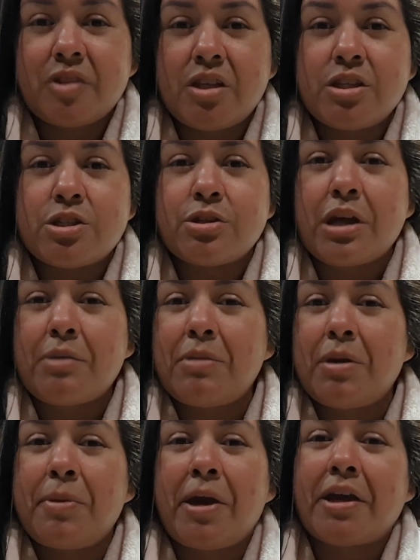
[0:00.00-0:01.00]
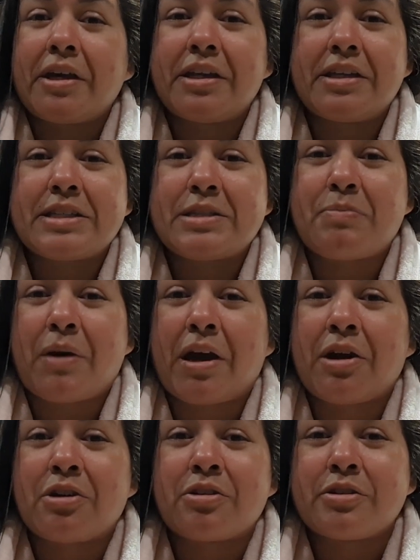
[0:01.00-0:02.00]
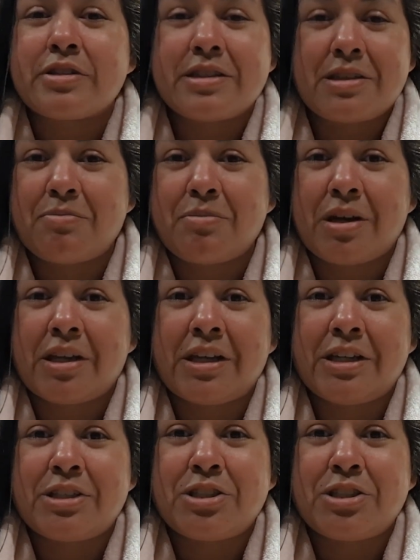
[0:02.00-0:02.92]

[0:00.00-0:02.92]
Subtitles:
so that maybe I can inspire somebody